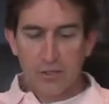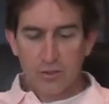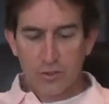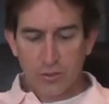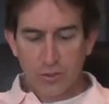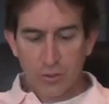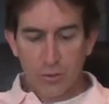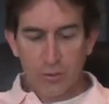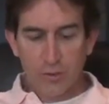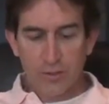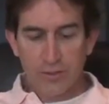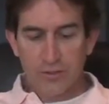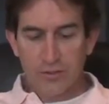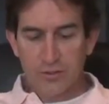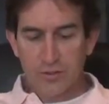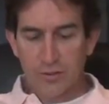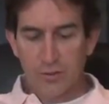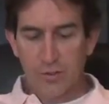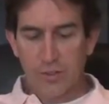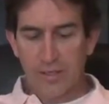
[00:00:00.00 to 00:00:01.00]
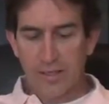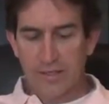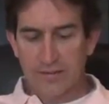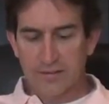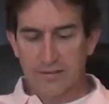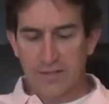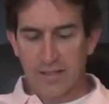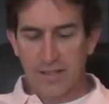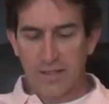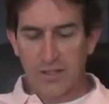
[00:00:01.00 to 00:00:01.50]
Truly, truly, I
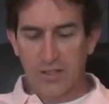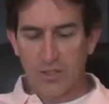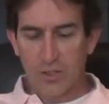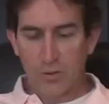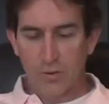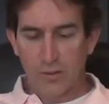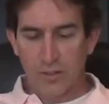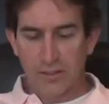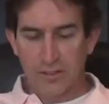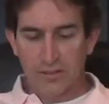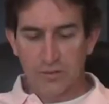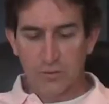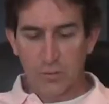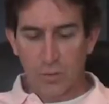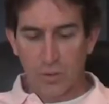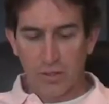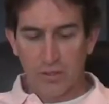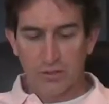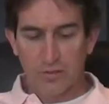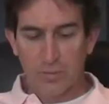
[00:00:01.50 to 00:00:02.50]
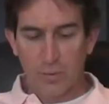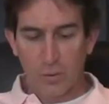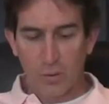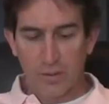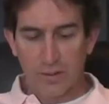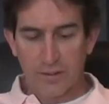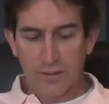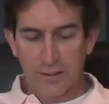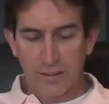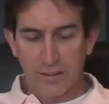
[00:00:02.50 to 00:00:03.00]
say unto you, unless one is
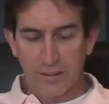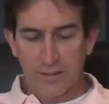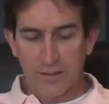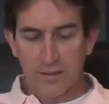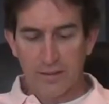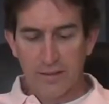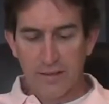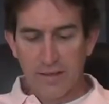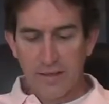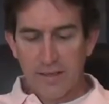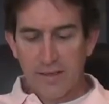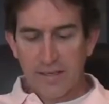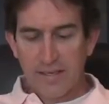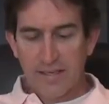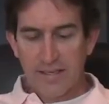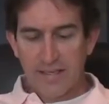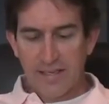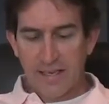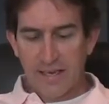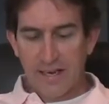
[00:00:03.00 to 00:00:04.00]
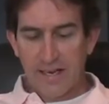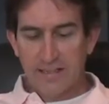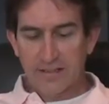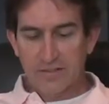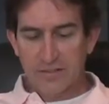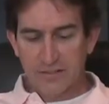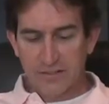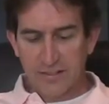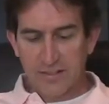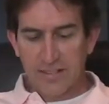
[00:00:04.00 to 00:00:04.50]
born again, he cannot
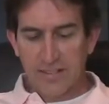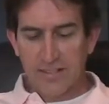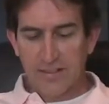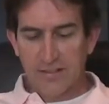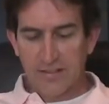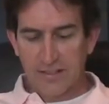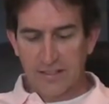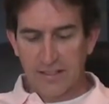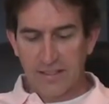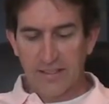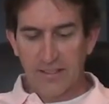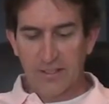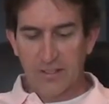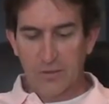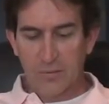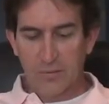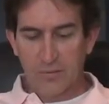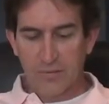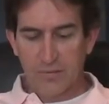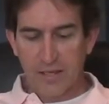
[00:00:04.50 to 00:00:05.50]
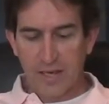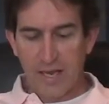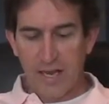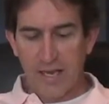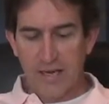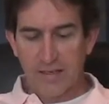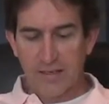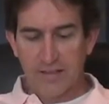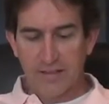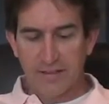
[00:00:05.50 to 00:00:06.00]
see the kingdom of
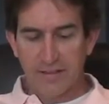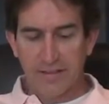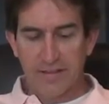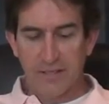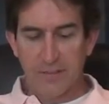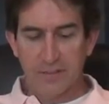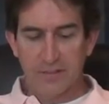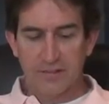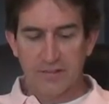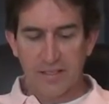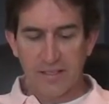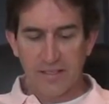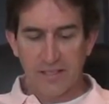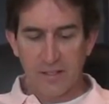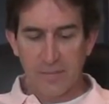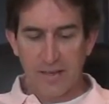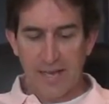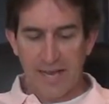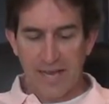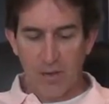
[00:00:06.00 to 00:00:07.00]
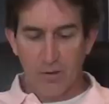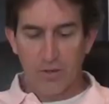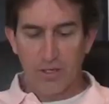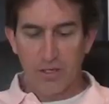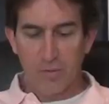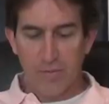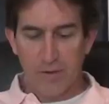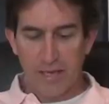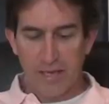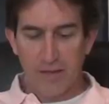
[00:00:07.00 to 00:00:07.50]
God. And Nicodemus said to him, How
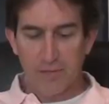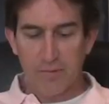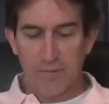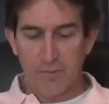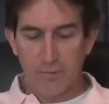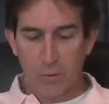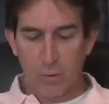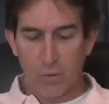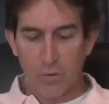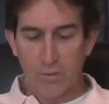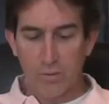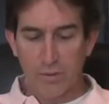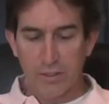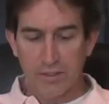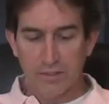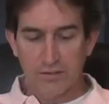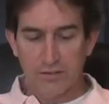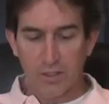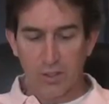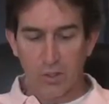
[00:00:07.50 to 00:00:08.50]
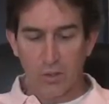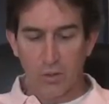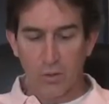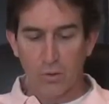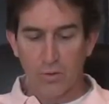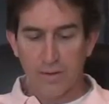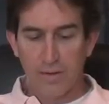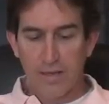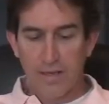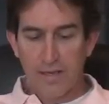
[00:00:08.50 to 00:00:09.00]
can a man be born when he is
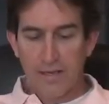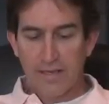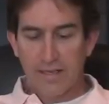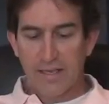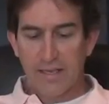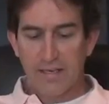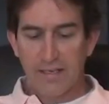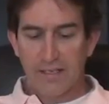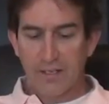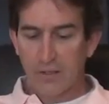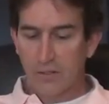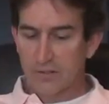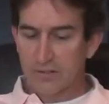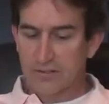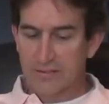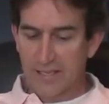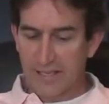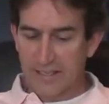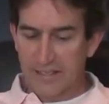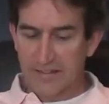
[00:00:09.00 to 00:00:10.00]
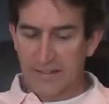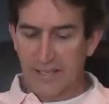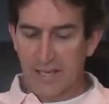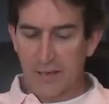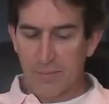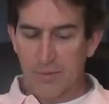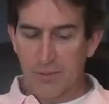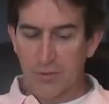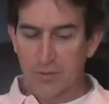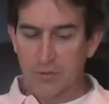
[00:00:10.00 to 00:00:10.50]
old? Can he enter a second
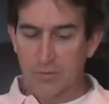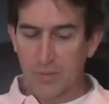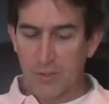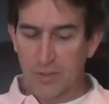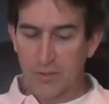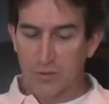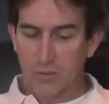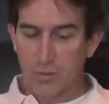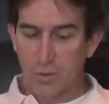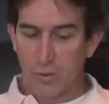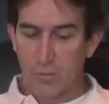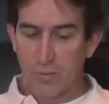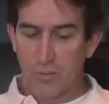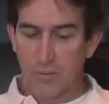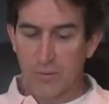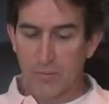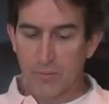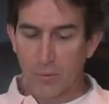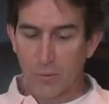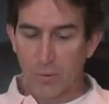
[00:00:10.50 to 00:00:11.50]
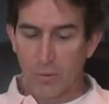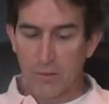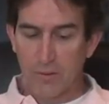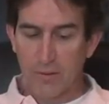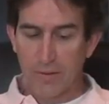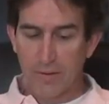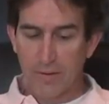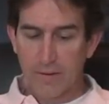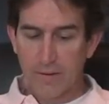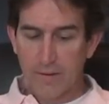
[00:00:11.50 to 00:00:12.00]
time into his mother's womb and be
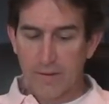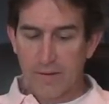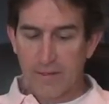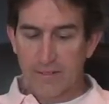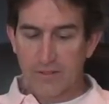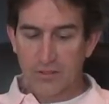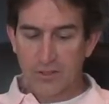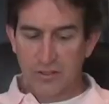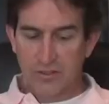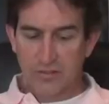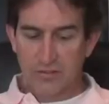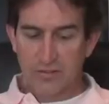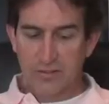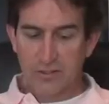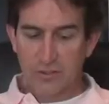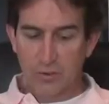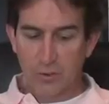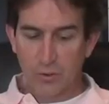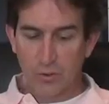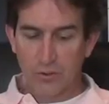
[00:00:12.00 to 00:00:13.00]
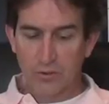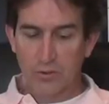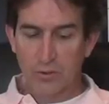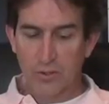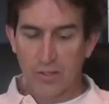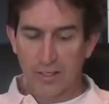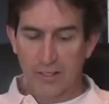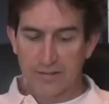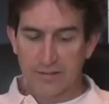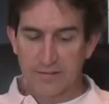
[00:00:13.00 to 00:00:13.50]
born? And Jesus said, Truly,
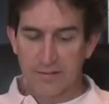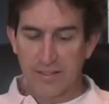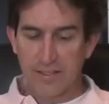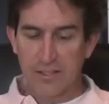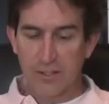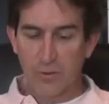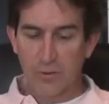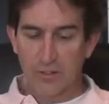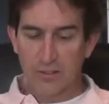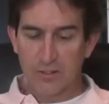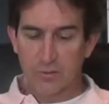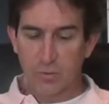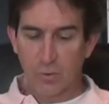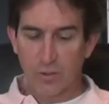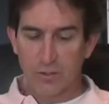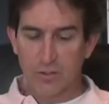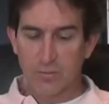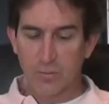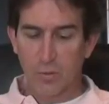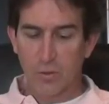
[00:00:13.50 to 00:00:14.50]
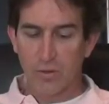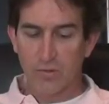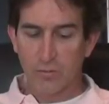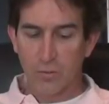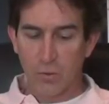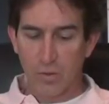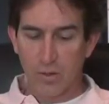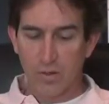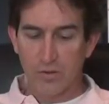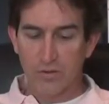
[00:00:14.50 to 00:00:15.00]
truly, I say to you, unless one is born
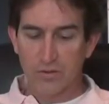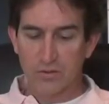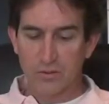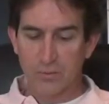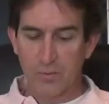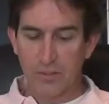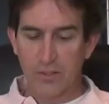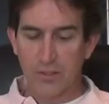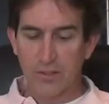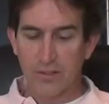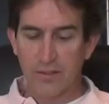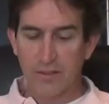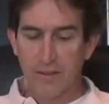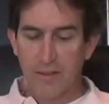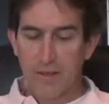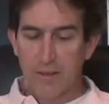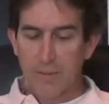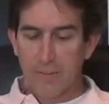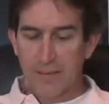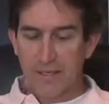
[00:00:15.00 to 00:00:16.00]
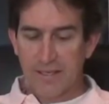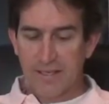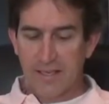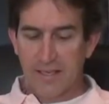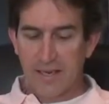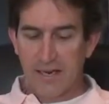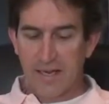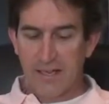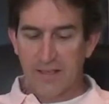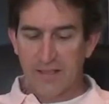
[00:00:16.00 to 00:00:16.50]
of water and the Spirit, he
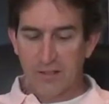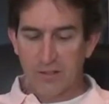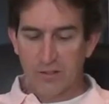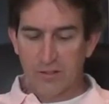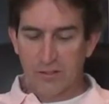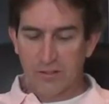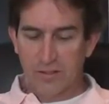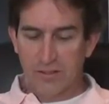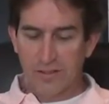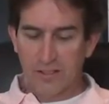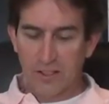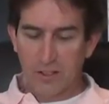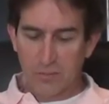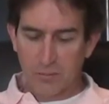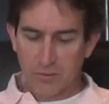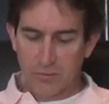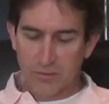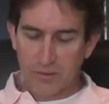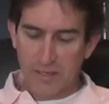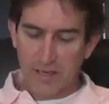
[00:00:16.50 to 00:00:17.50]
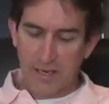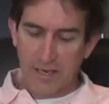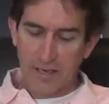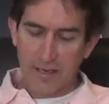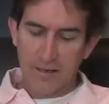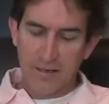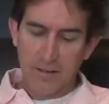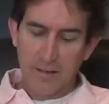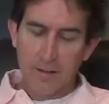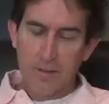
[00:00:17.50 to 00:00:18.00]
cannot enter the kingdom of
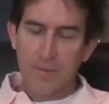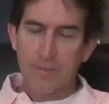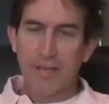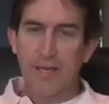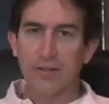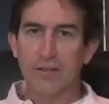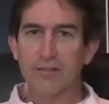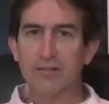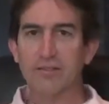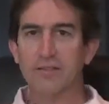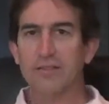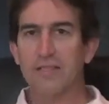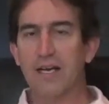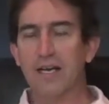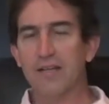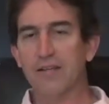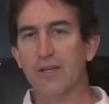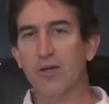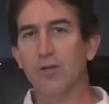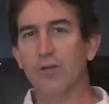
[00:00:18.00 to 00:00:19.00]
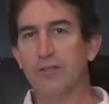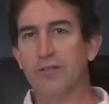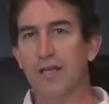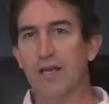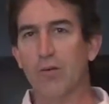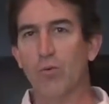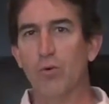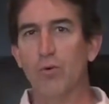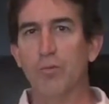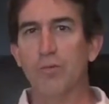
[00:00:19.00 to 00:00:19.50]
God. Now, this is not the only
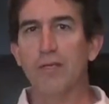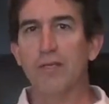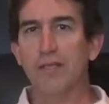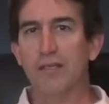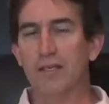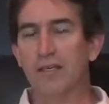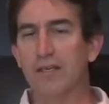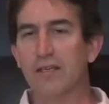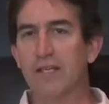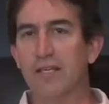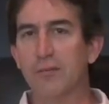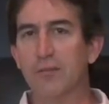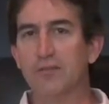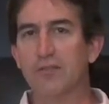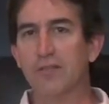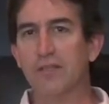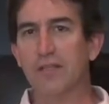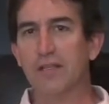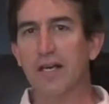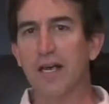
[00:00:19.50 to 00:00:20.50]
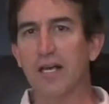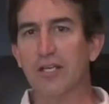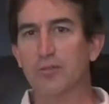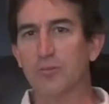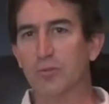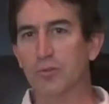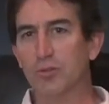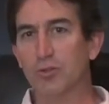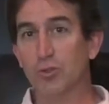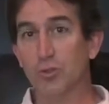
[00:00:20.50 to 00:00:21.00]
time we meet Nicodemus in the
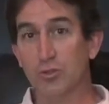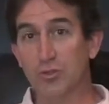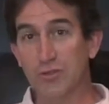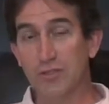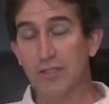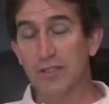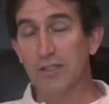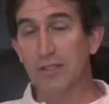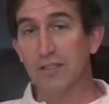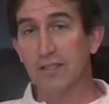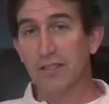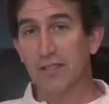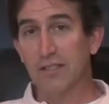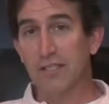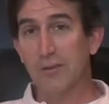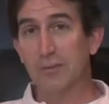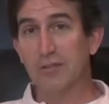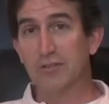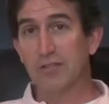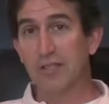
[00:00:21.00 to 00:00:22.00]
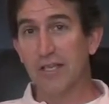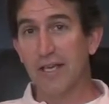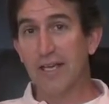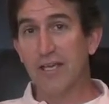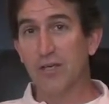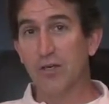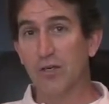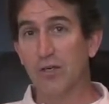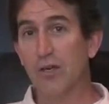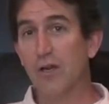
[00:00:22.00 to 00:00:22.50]
Gospels. You'll see Nicodemus
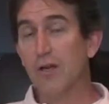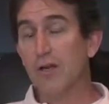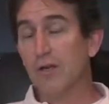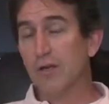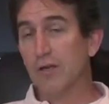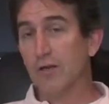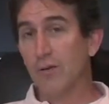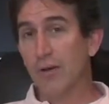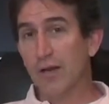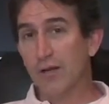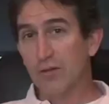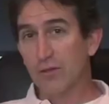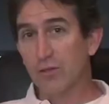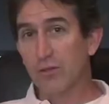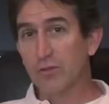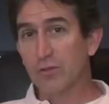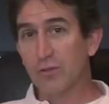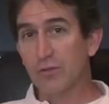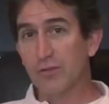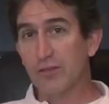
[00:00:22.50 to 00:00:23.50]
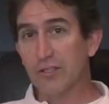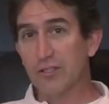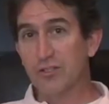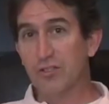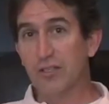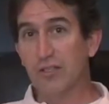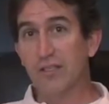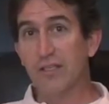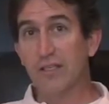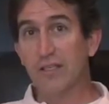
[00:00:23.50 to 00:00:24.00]
later around the
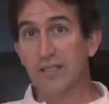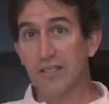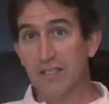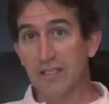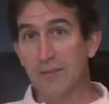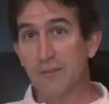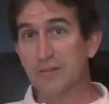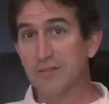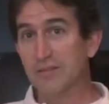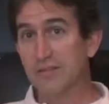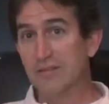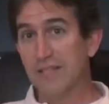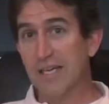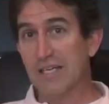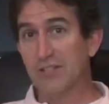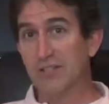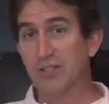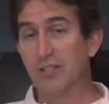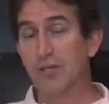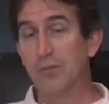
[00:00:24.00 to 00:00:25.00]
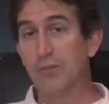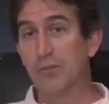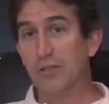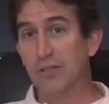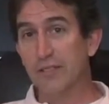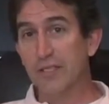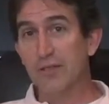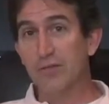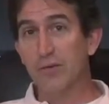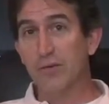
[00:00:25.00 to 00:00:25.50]
crucifixion, and Nicodemus is actually a
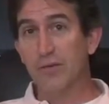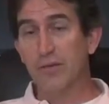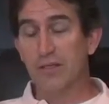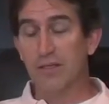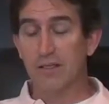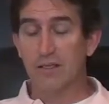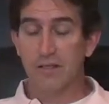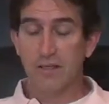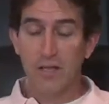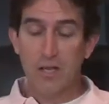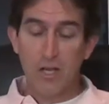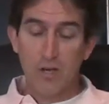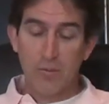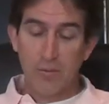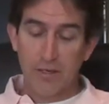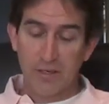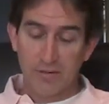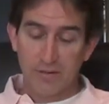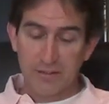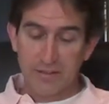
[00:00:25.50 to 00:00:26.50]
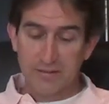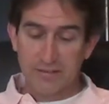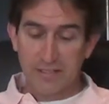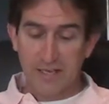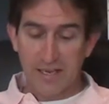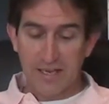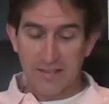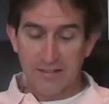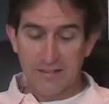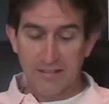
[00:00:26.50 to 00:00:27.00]
believer then. But in this
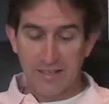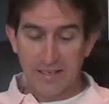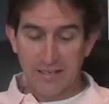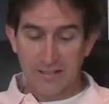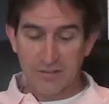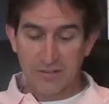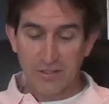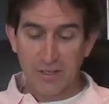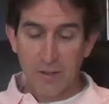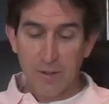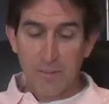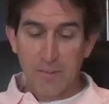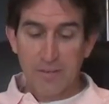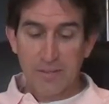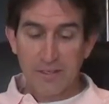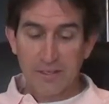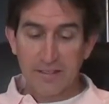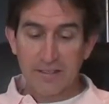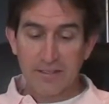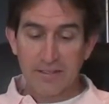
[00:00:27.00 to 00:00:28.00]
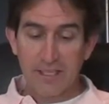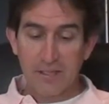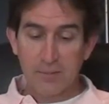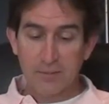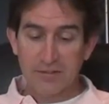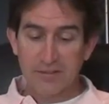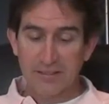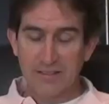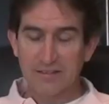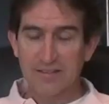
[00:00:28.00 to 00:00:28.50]
context,
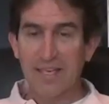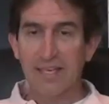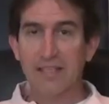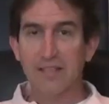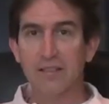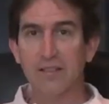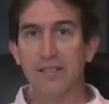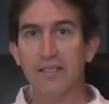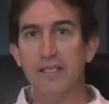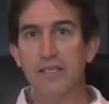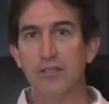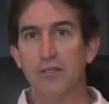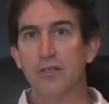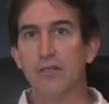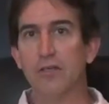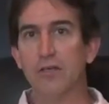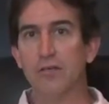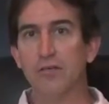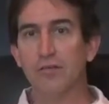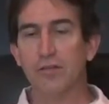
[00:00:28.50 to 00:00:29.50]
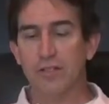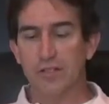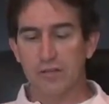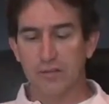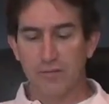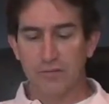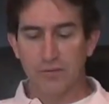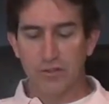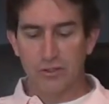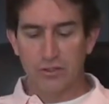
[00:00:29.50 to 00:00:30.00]
Nicodemus is a leader of
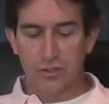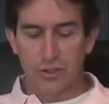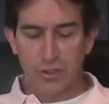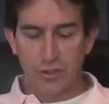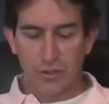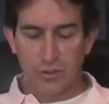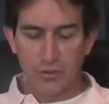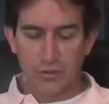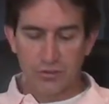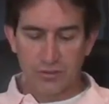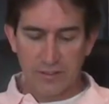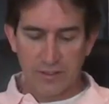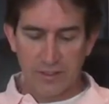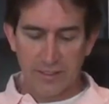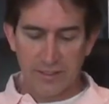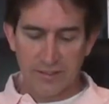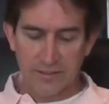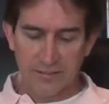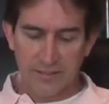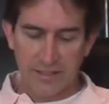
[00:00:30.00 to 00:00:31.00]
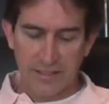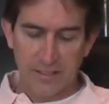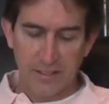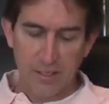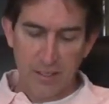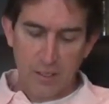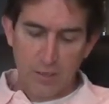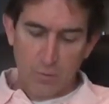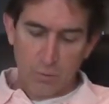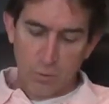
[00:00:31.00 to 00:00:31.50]
the Jews, and he is
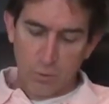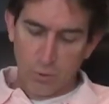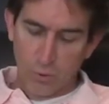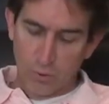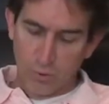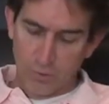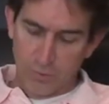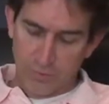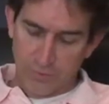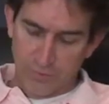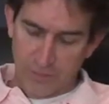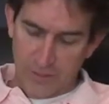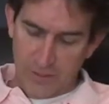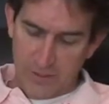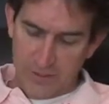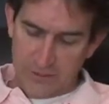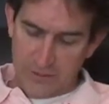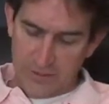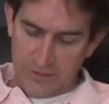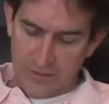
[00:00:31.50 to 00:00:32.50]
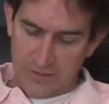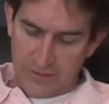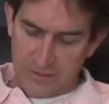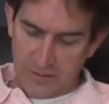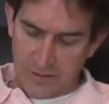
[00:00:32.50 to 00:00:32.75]
a ruler of the Pharisees.